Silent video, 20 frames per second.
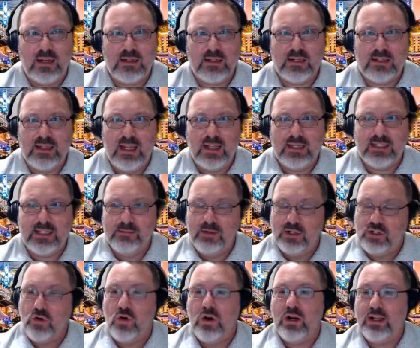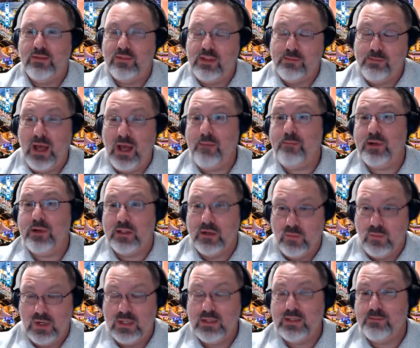to say it's the majority of the
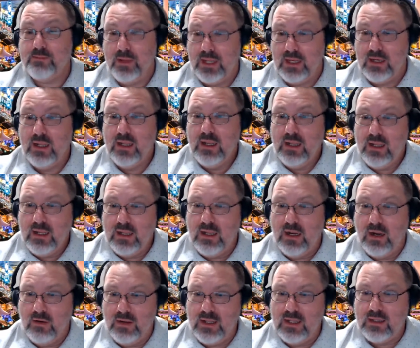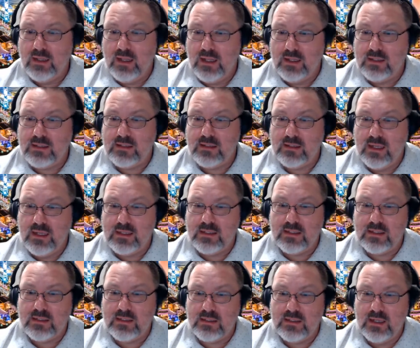popular ones, but it's
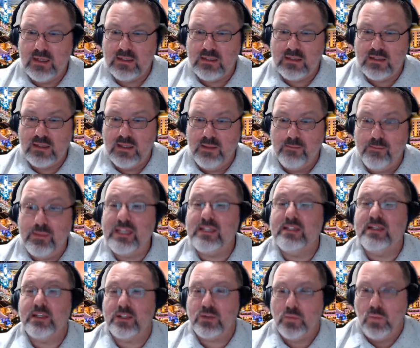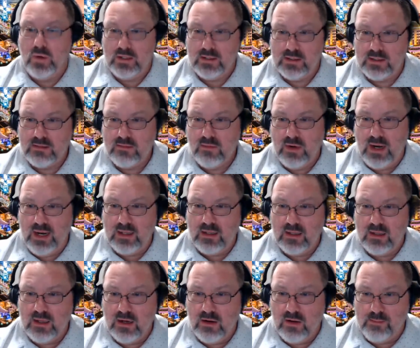the business ones,
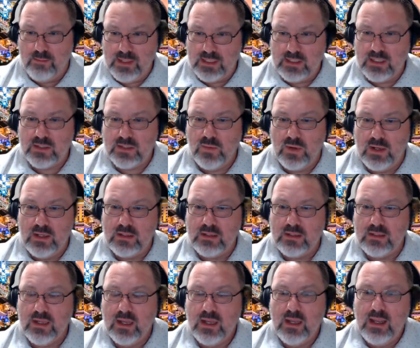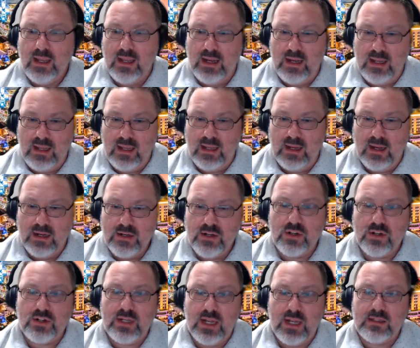right? Business ones. It
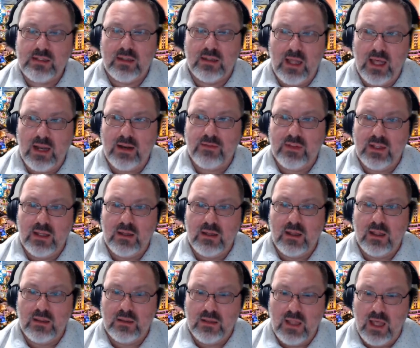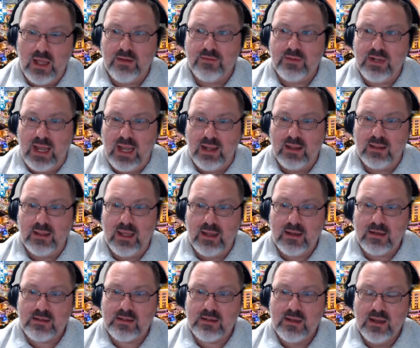understands a lot of
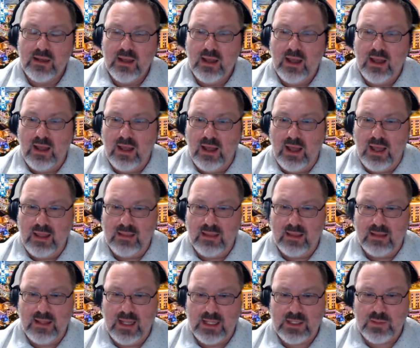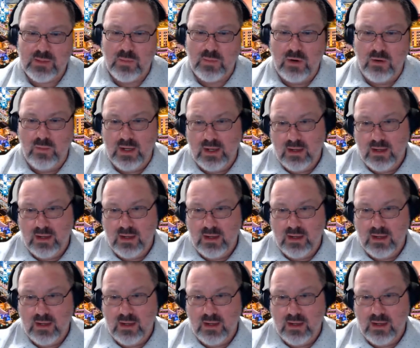dialects. I think that's where